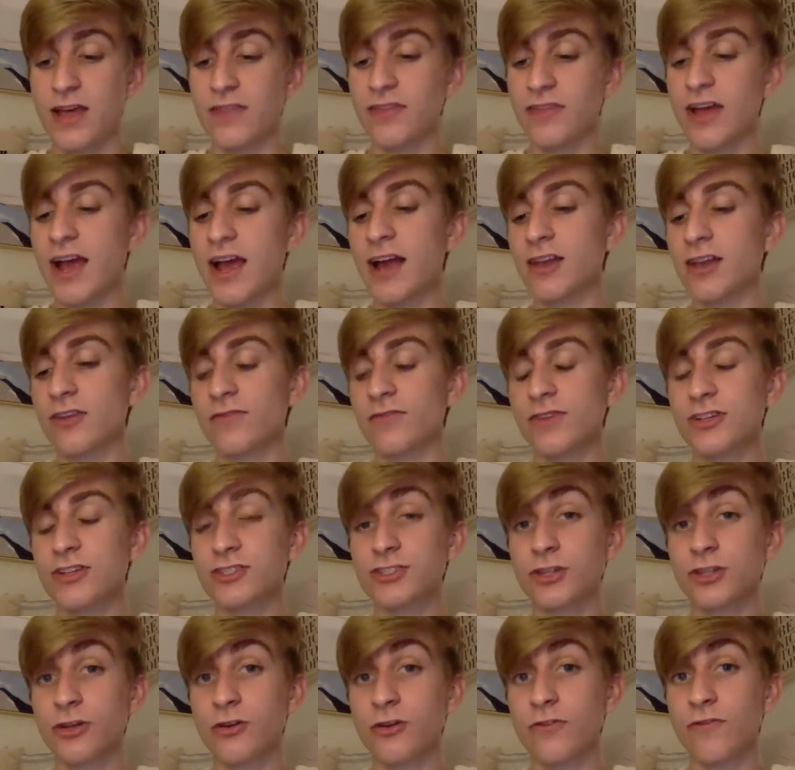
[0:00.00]
The
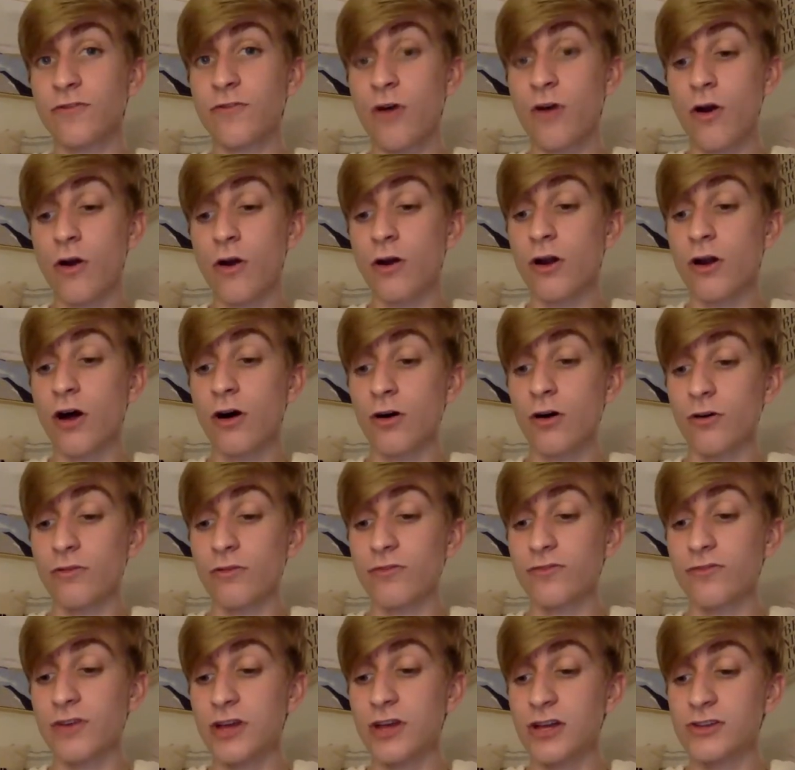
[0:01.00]
elephants look far
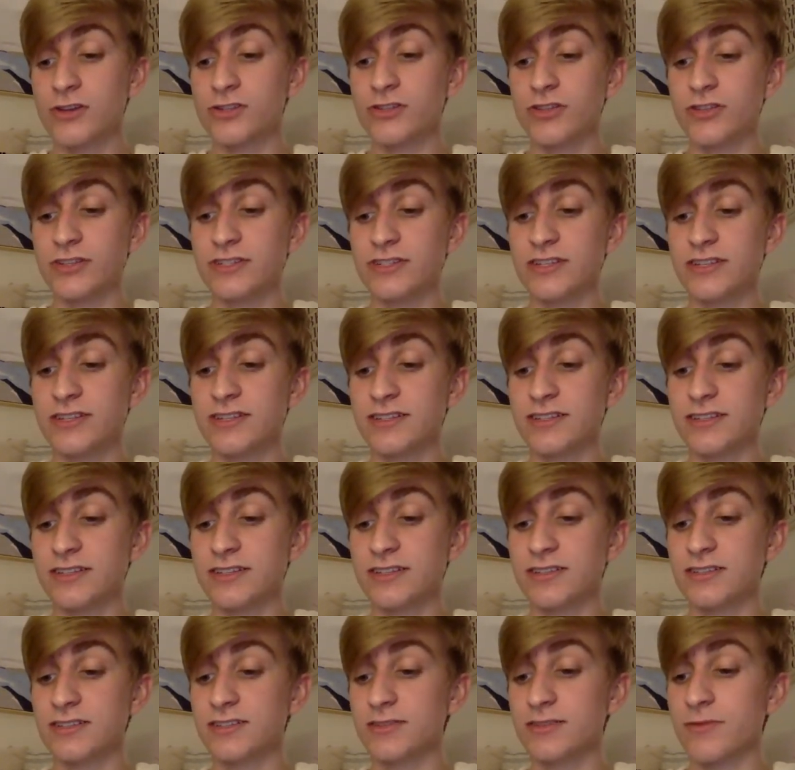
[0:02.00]
off to the
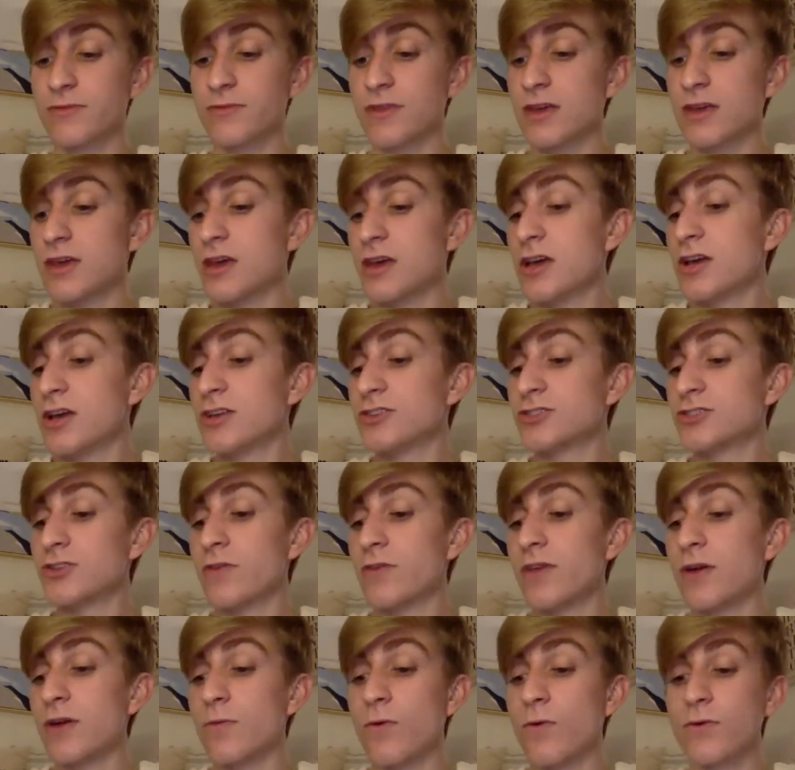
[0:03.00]
distance, so
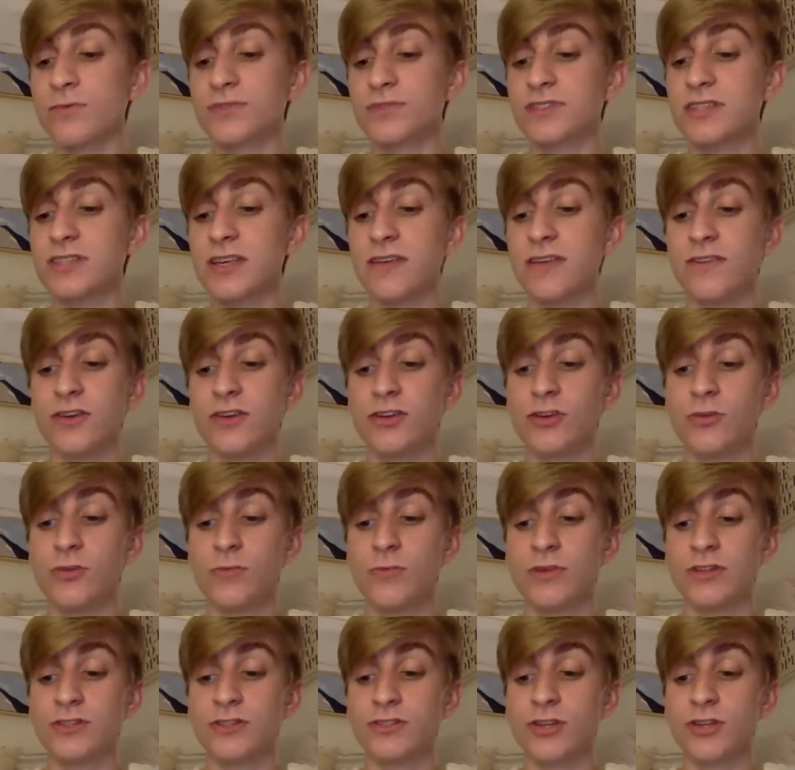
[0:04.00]
they won't see the
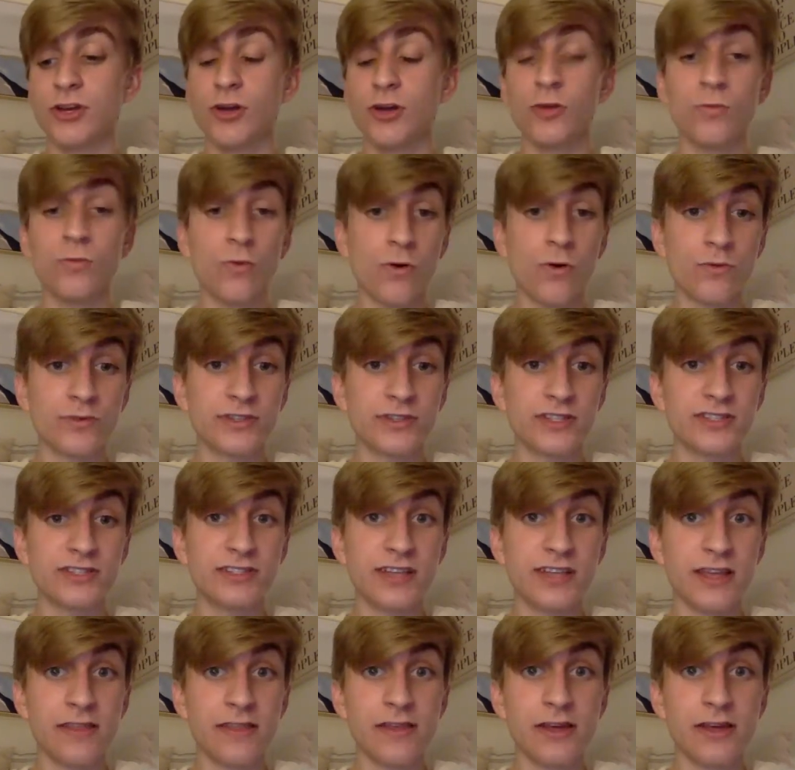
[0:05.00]
humans who want to
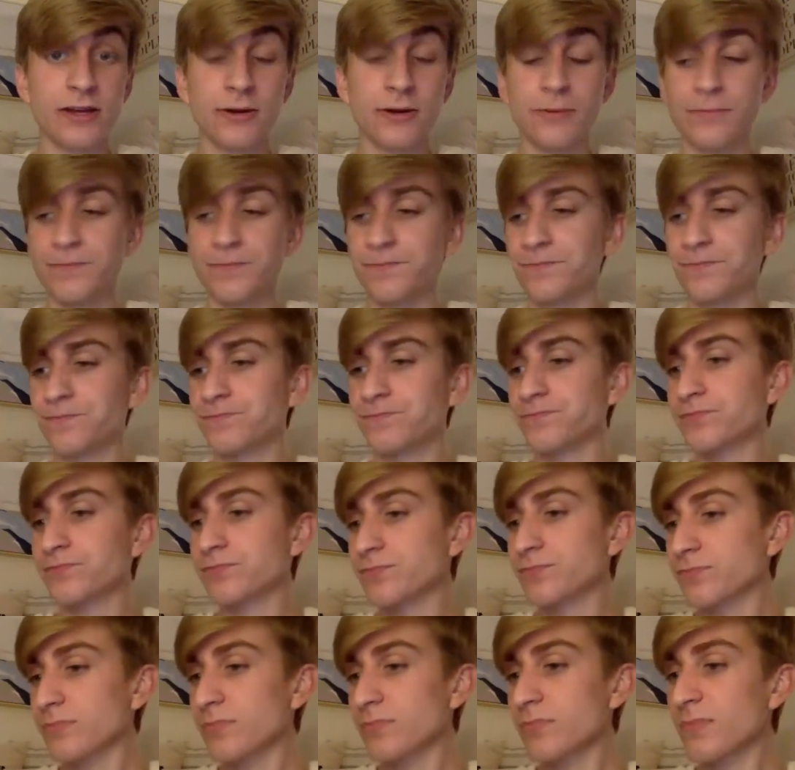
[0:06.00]
see them.
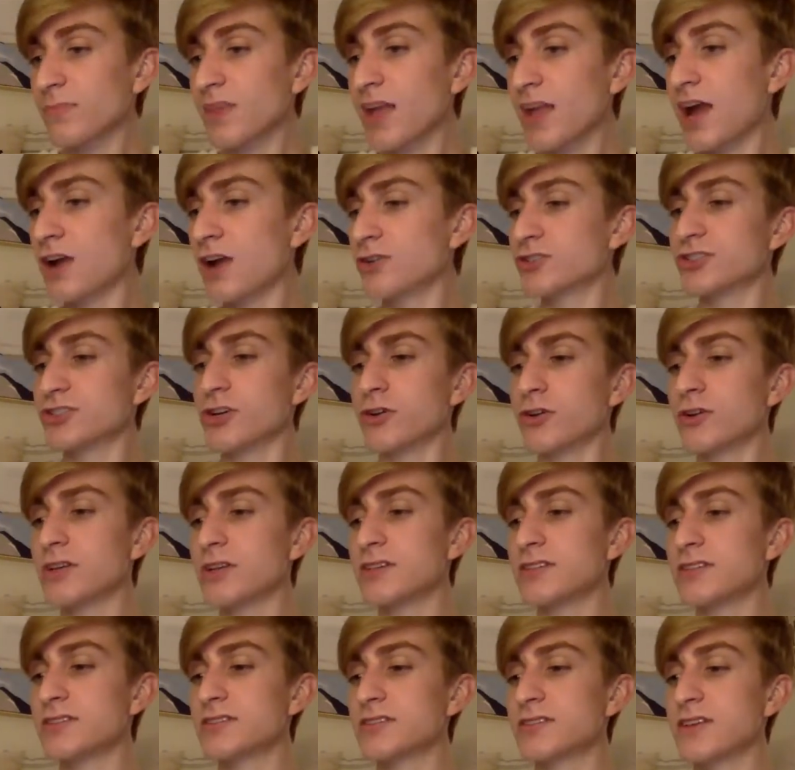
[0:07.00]
Our
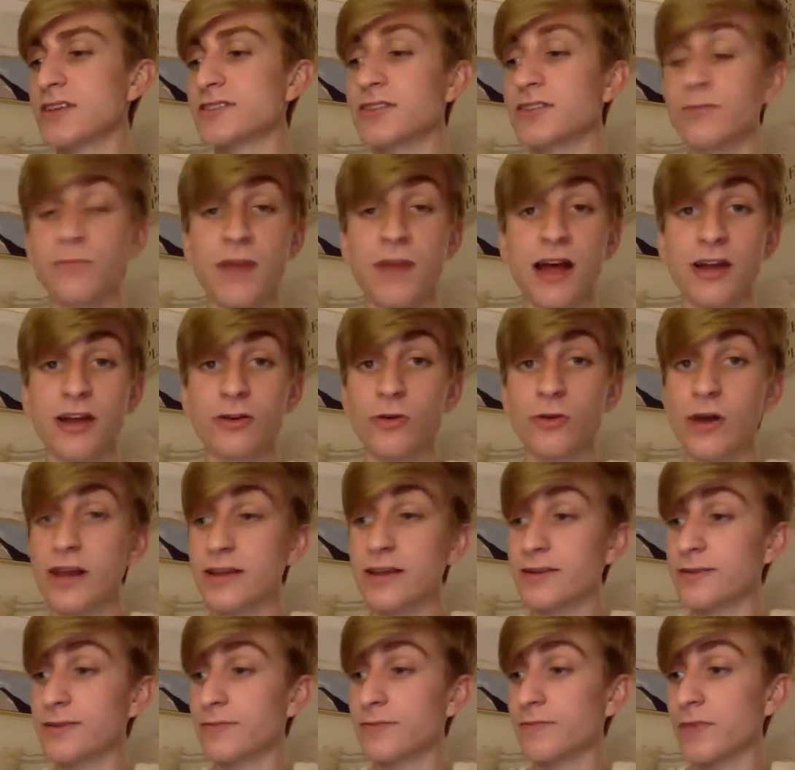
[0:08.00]
circus doesn't
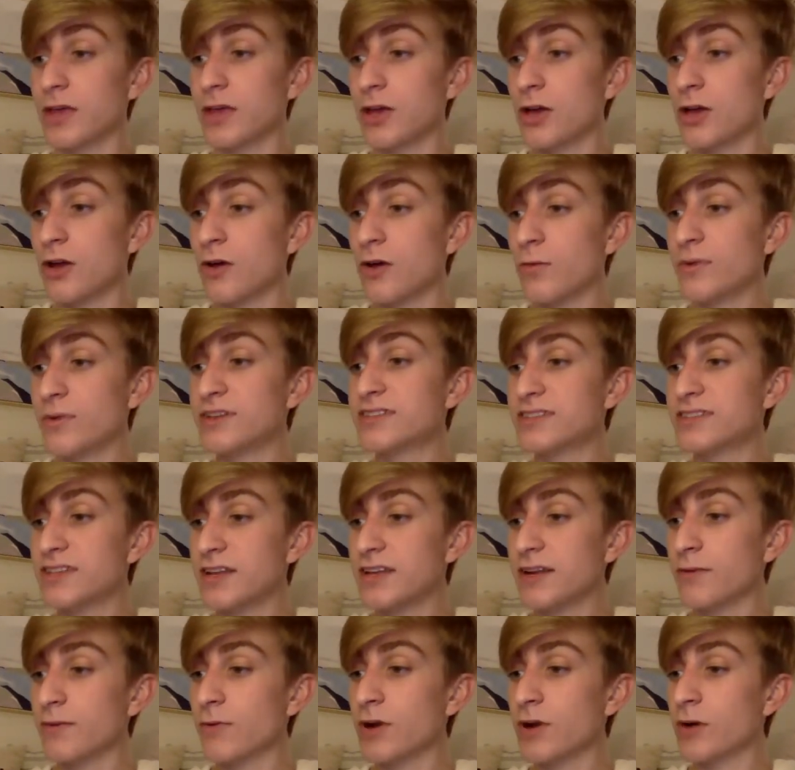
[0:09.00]
migrate. We
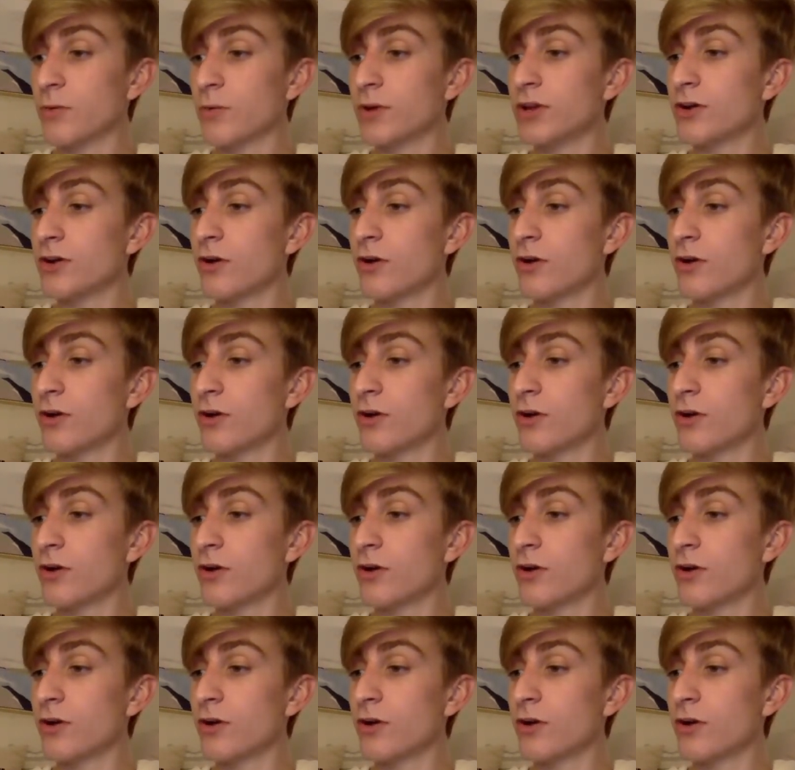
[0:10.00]
sit where we